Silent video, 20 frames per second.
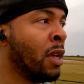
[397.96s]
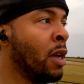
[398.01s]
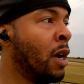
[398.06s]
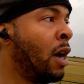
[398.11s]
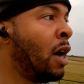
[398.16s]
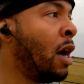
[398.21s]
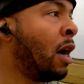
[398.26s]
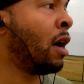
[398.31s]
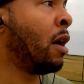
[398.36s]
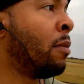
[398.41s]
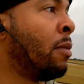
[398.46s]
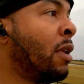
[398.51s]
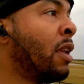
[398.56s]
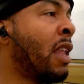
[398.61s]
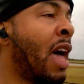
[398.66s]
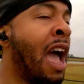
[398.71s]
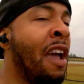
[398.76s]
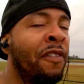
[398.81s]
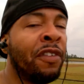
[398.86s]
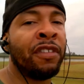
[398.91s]
Um,
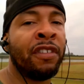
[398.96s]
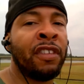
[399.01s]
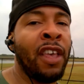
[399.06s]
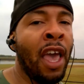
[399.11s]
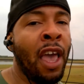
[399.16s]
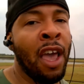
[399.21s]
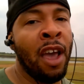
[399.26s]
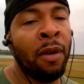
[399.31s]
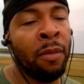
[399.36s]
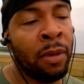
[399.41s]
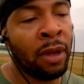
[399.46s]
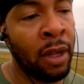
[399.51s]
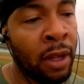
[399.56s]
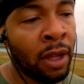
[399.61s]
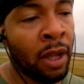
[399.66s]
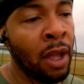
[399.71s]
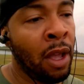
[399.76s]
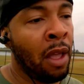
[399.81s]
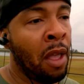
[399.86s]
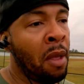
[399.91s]
Life of Sam,
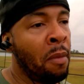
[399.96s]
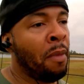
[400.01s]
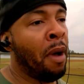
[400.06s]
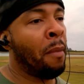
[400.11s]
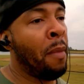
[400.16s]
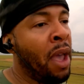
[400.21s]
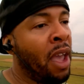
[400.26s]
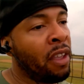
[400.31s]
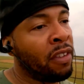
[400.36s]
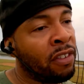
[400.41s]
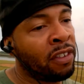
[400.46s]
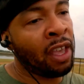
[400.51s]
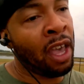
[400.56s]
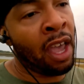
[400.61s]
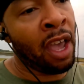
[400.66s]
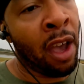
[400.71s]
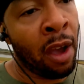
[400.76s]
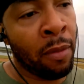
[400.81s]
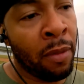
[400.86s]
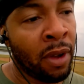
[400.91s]
my man
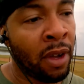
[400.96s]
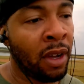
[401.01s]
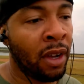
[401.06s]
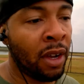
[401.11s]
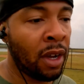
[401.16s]
Sam.